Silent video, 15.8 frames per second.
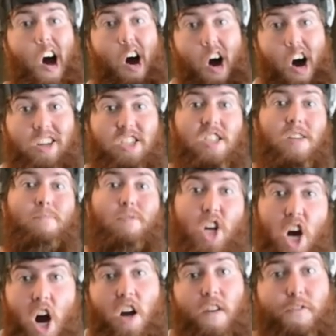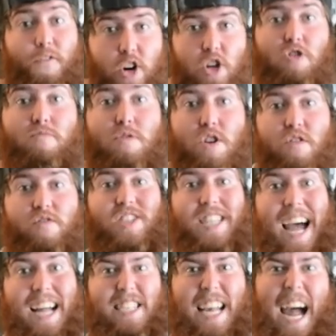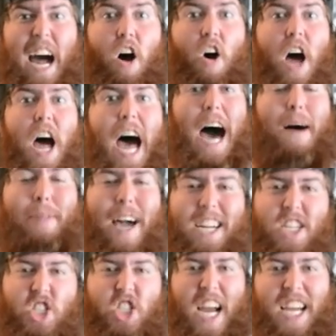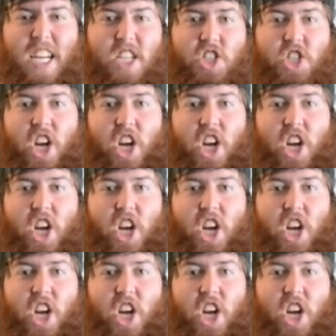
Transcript: Awesome kung fu moves, that's how. I'm like Jackie